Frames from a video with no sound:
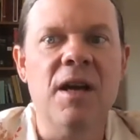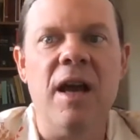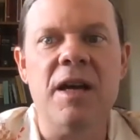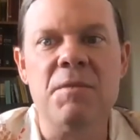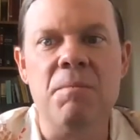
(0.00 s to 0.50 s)

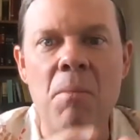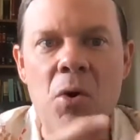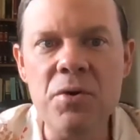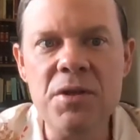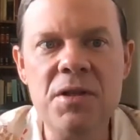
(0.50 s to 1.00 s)
as
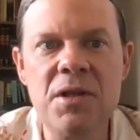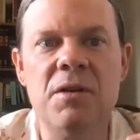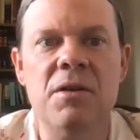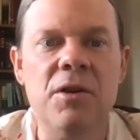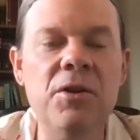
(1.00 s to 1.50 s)
Moses
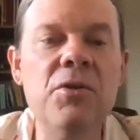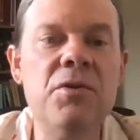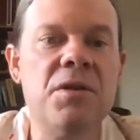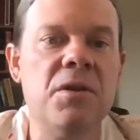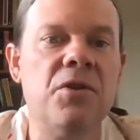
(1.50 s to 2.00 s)

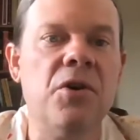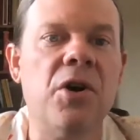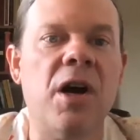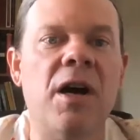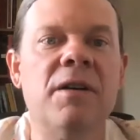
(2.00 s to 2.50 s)
concludes the
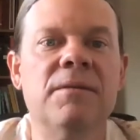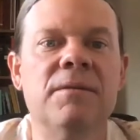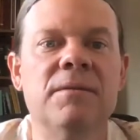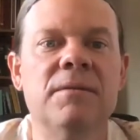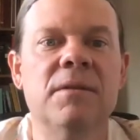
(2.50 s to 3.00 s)
Torah,
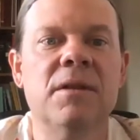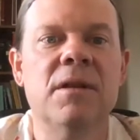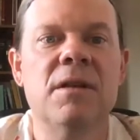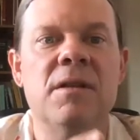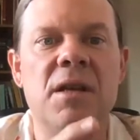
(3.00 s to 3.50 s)

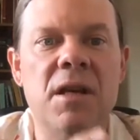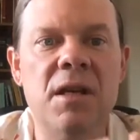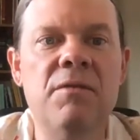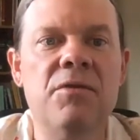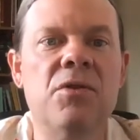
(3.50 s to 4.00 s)
the
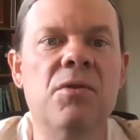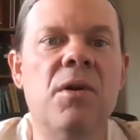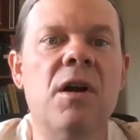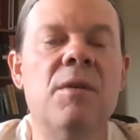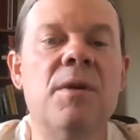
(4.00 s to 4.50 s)
end of
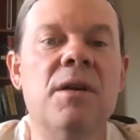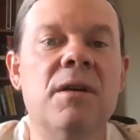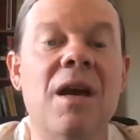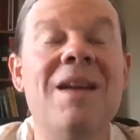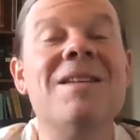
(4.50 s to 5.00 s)
Deuteronomy,
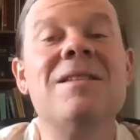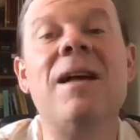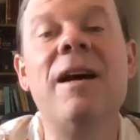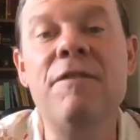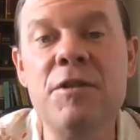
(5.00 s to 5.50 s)
and his
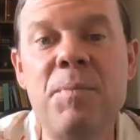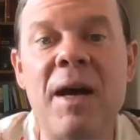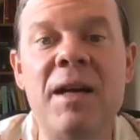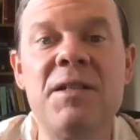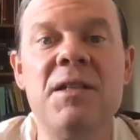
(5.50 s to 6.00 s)
life is
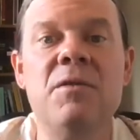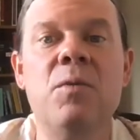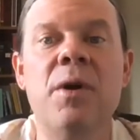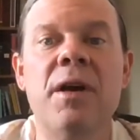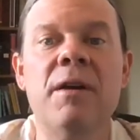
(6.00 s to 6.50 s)
passing
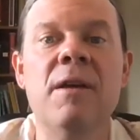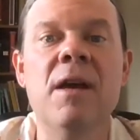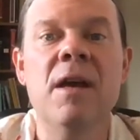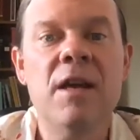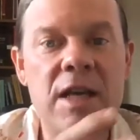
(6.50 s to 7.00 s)
away,
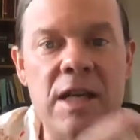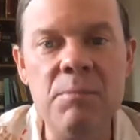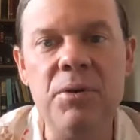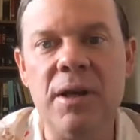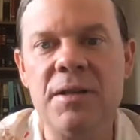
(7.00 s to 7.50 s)
he
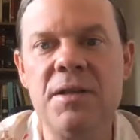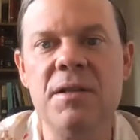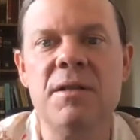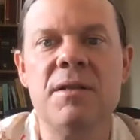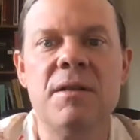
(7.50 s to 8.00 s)

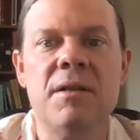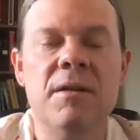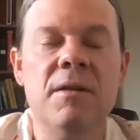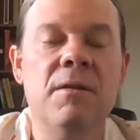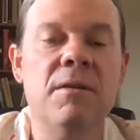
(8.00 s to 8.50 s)
blesses
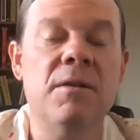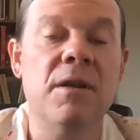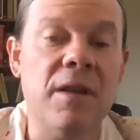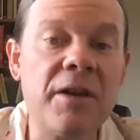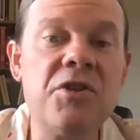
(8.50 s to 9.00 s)
the
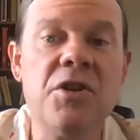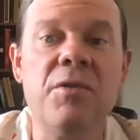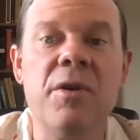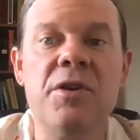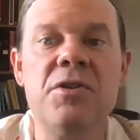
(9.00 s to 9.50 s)
next
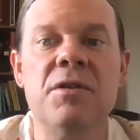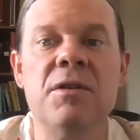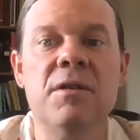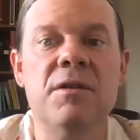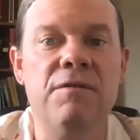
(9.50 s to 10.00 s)
generation
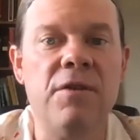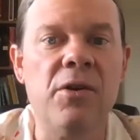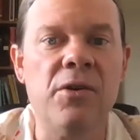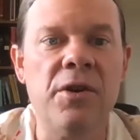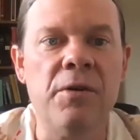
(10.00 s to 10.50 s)
to
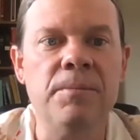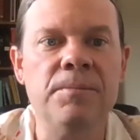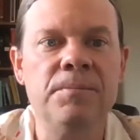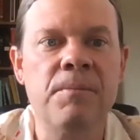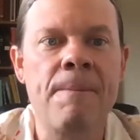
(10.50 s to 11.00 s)
follow him.
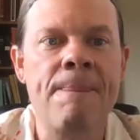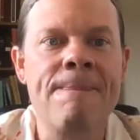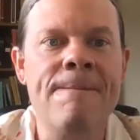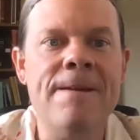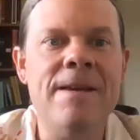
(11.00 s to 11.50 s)

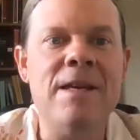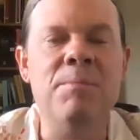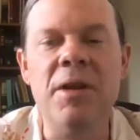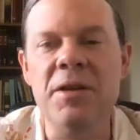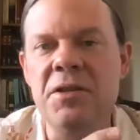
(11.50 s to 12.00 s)
He
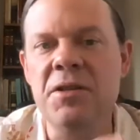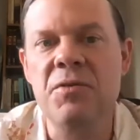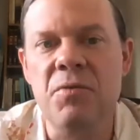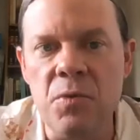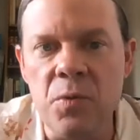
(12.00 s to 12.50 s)
blesses
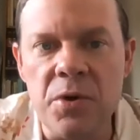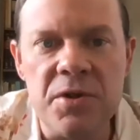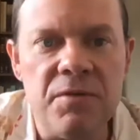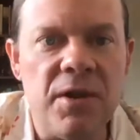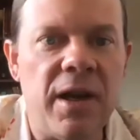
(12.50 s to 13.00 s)
through words
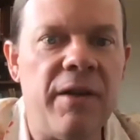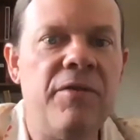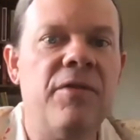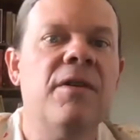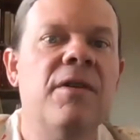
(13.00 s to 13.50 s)
of life.